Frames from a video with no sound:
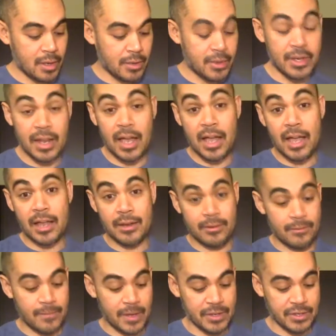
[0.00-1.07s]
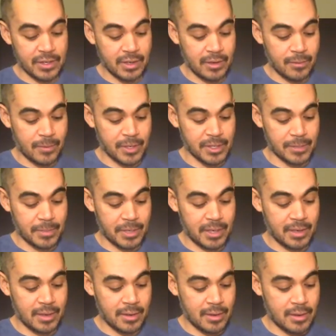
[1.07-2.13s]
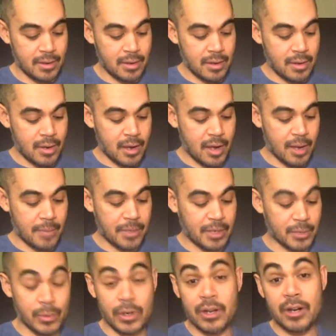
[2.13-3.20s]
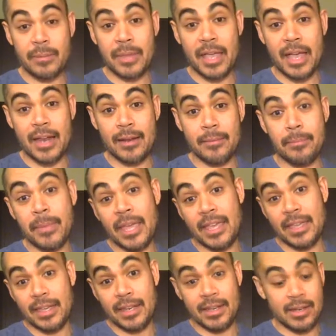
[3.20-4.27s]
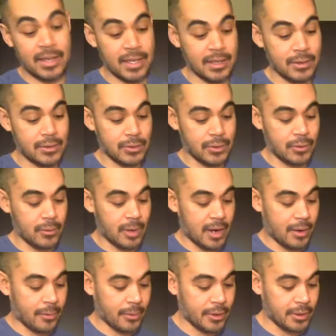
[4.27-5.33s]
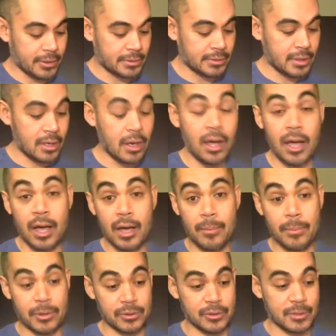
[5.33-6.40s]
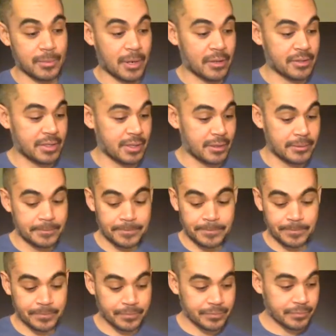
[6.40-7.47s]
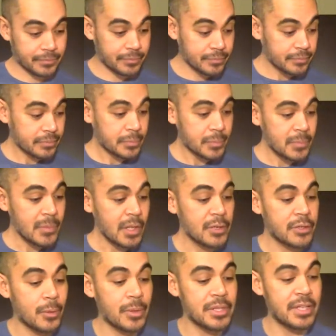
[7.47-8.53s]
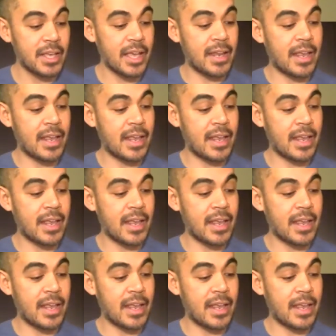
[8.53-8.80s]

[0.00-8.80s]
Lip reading: non-veggie recipe, because we're going to be adding bacon into our Brussels sprouts here. So once again,